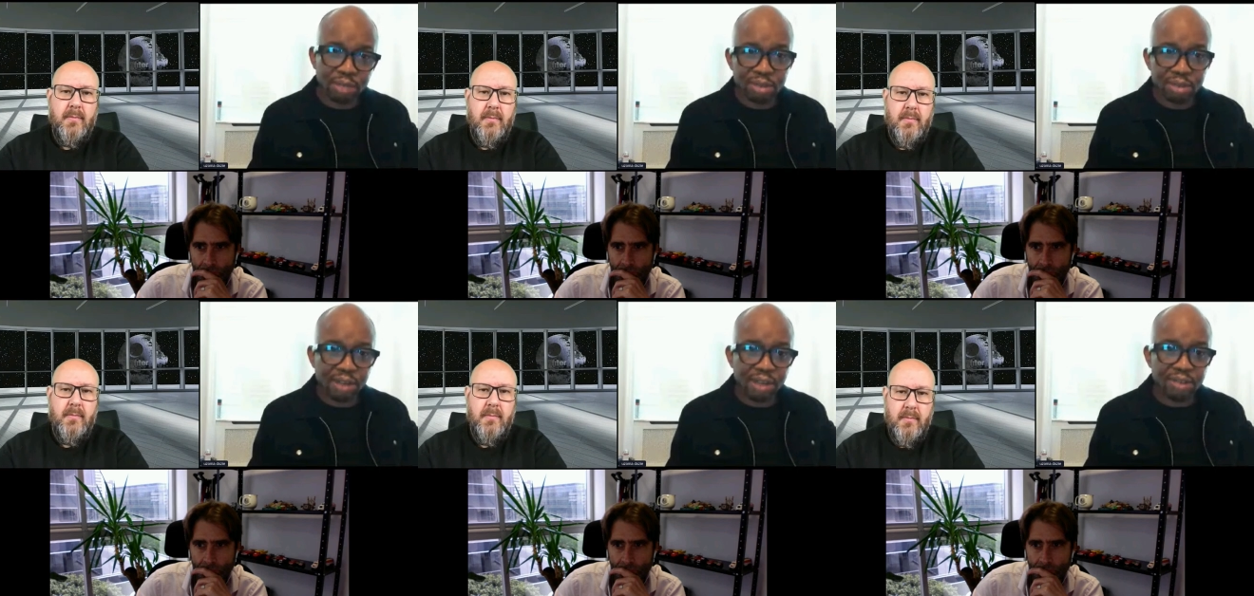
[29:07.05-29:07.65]
Speaker 1: So
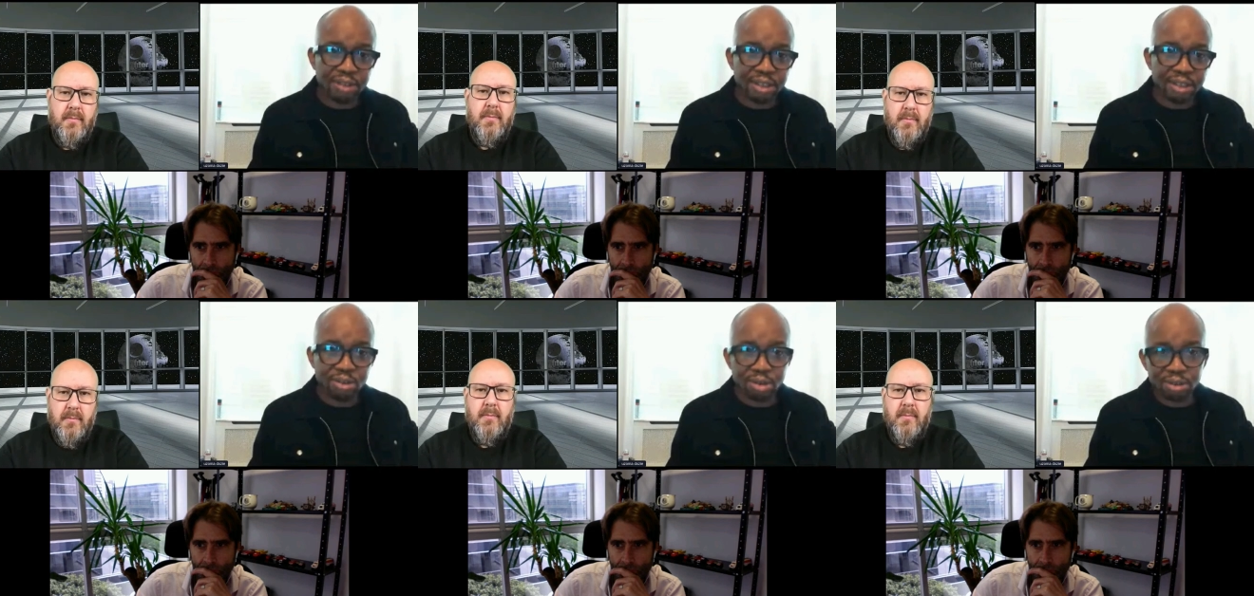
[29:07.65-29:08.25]
if you take five
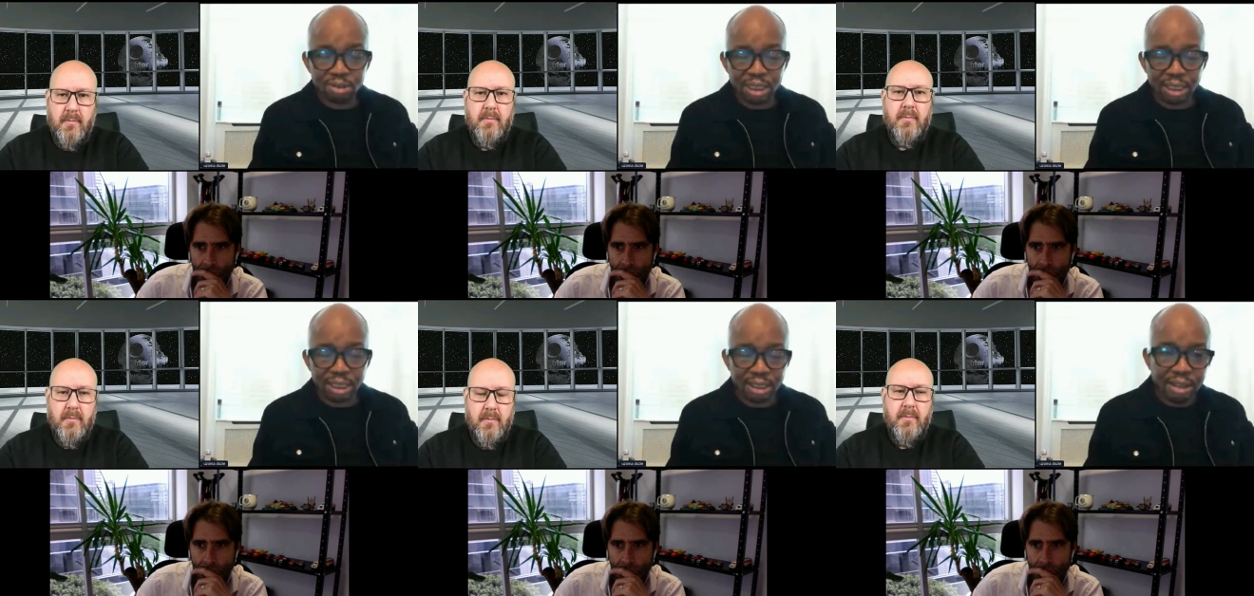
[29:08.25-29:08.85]
years ago and
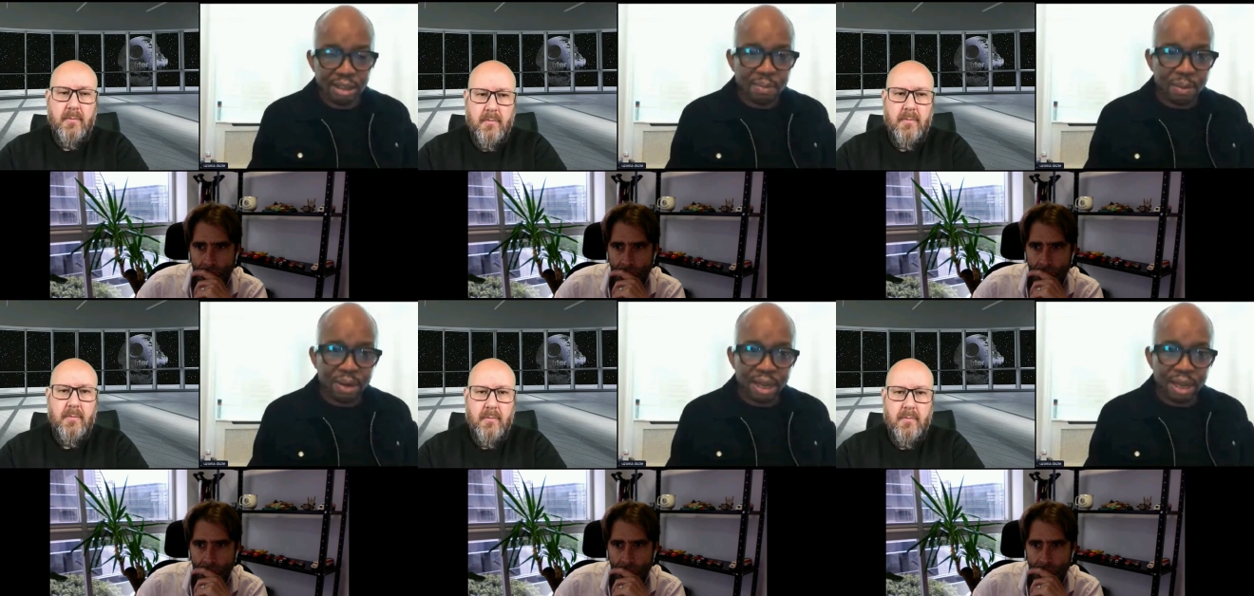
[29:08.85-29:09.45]
today,
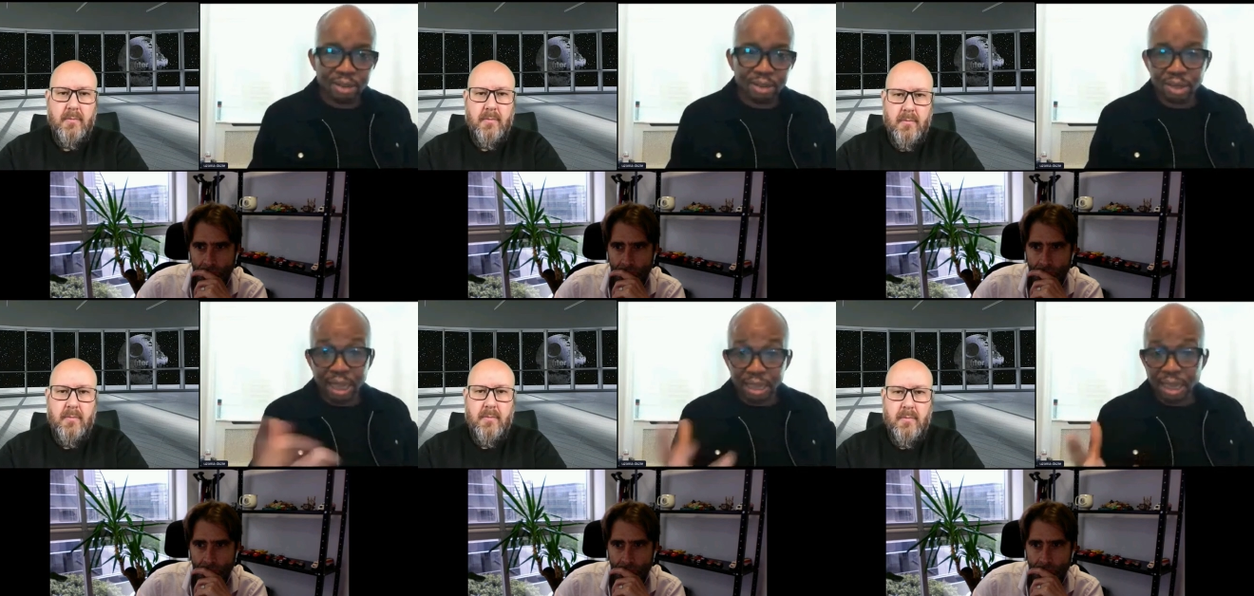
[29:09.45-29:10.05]
people are
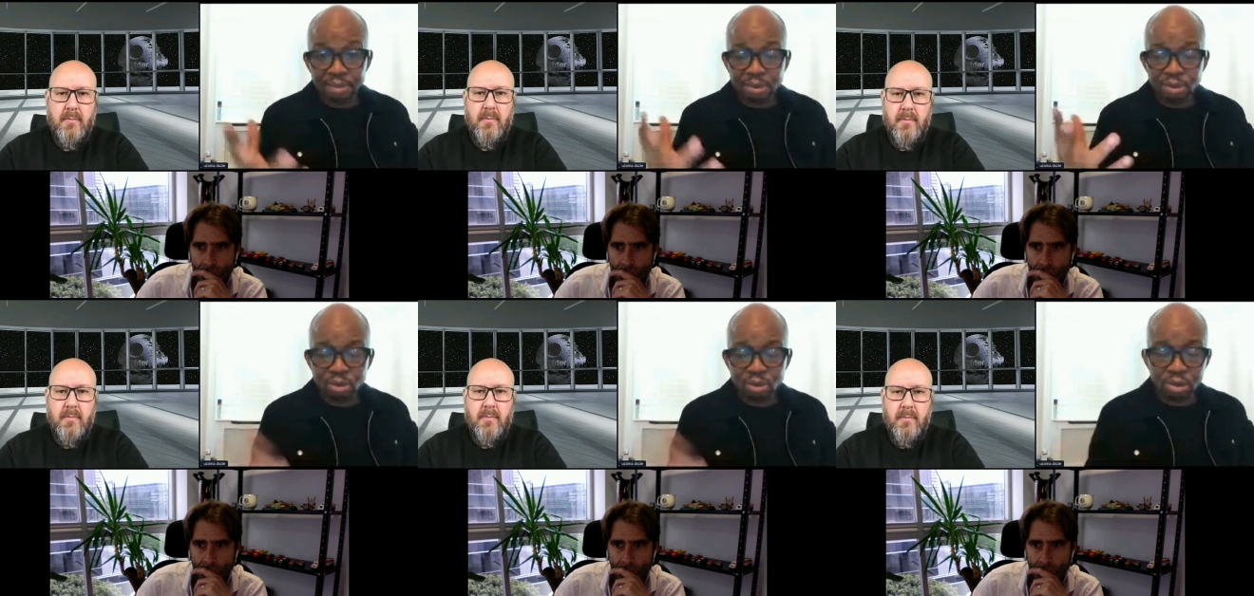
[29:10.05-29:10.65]
actually and,
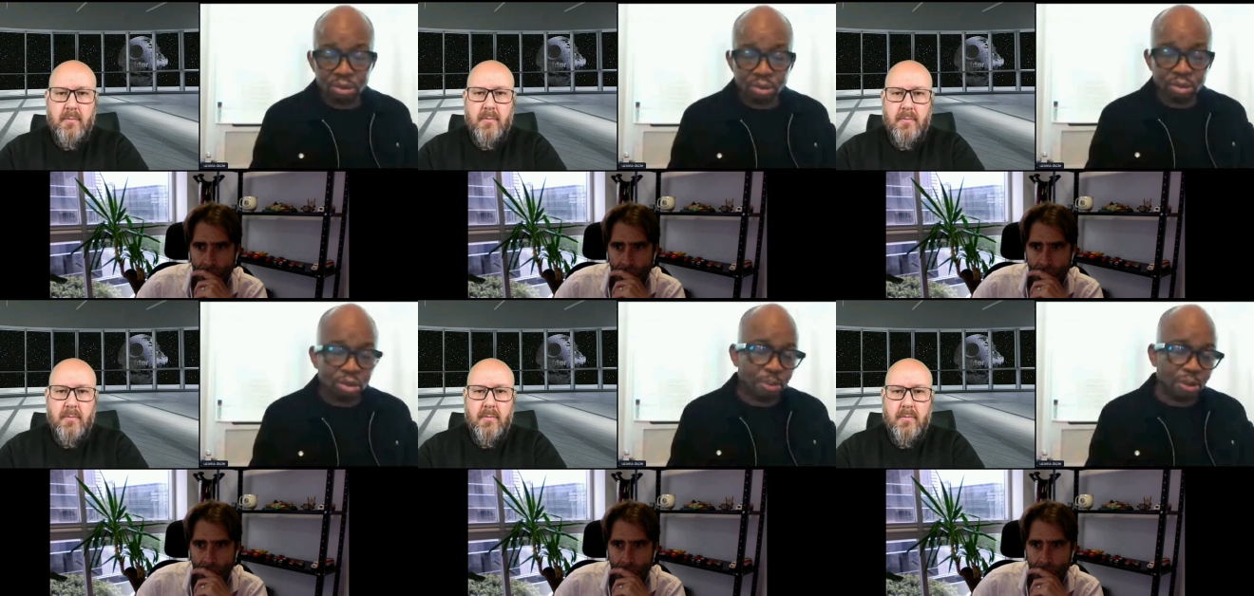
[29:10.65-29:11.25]
and just
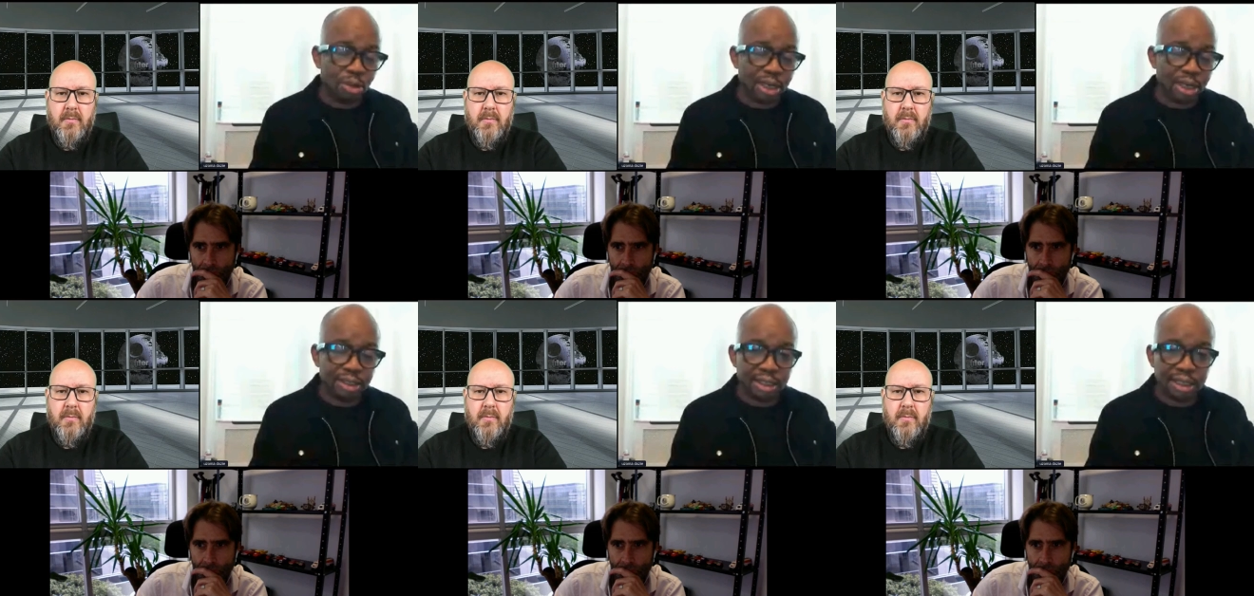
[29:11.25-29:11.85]
go, just to
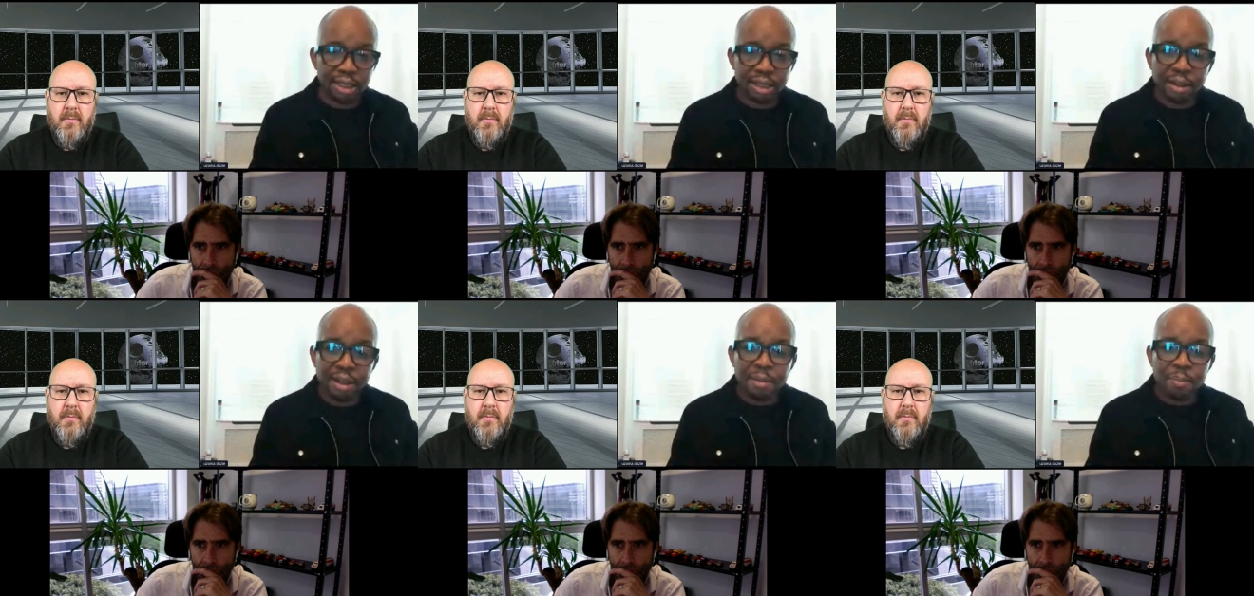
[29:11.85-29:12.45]
support what I said
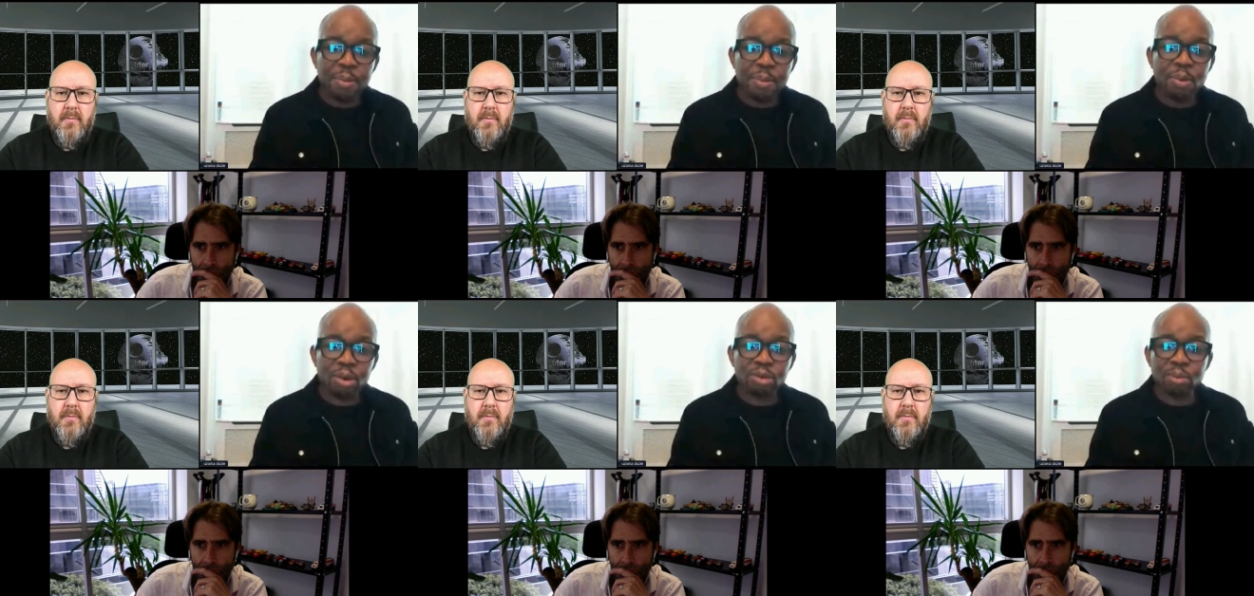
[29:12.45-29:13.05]
earlier,
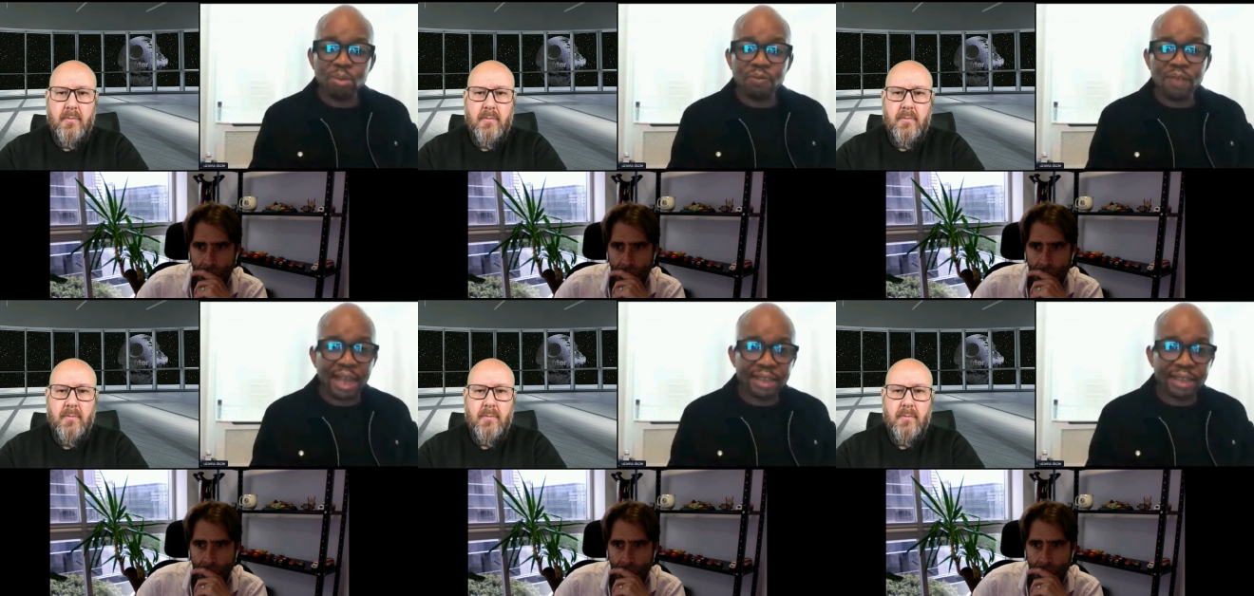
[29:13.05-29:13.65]
people want to move
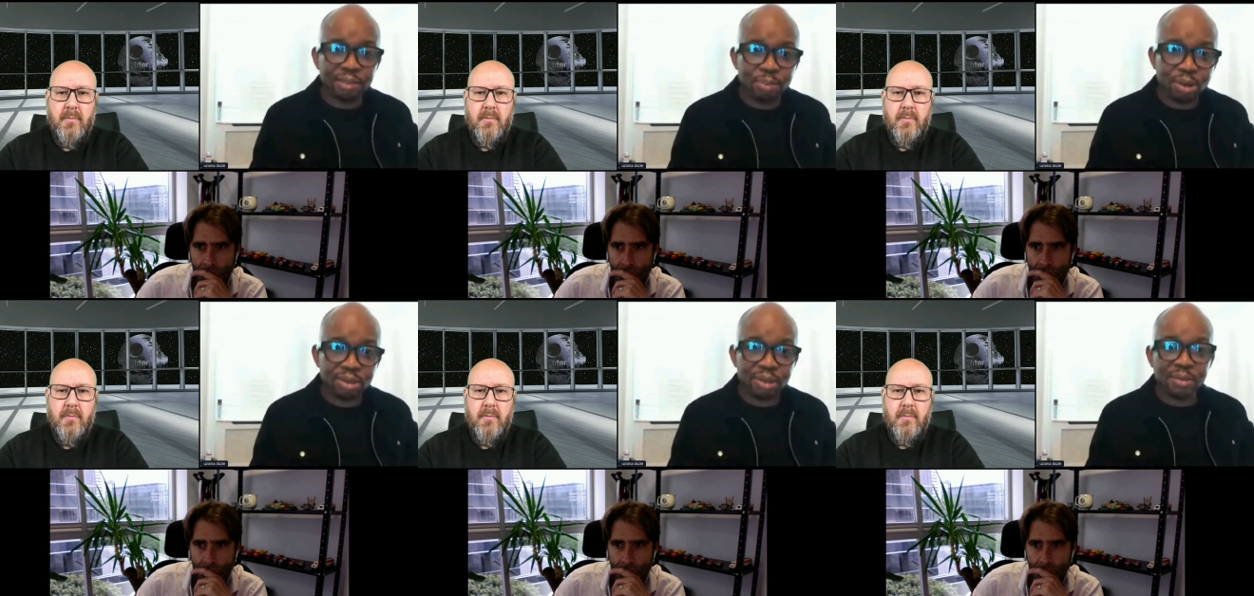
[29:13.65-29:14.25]
fast
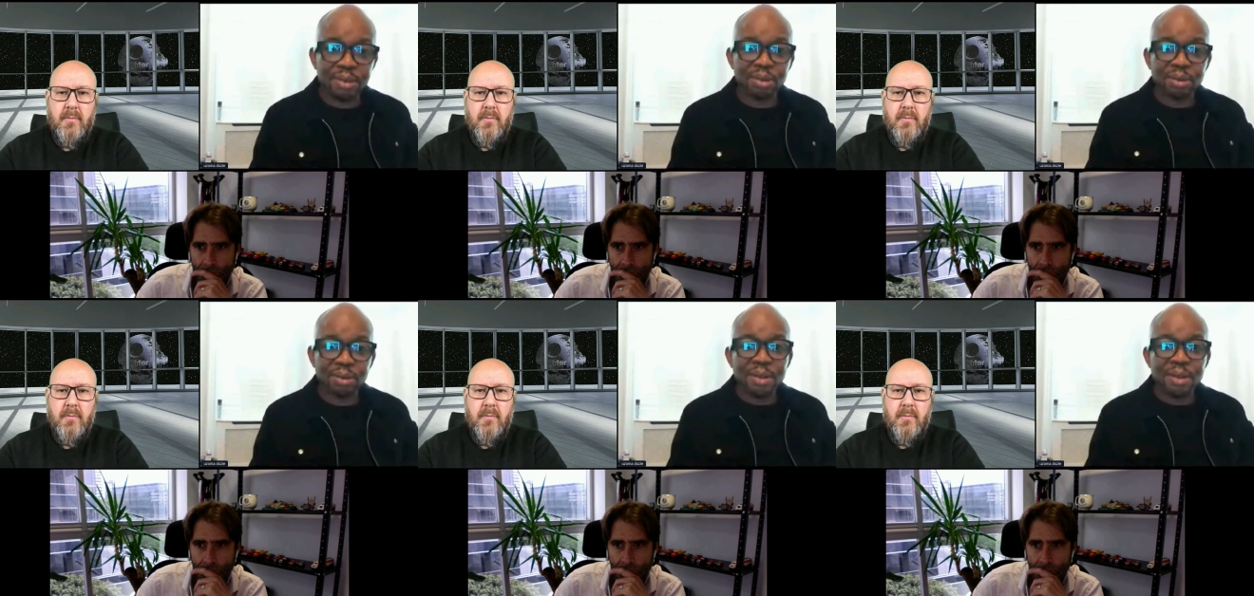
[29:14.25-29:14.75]
because you know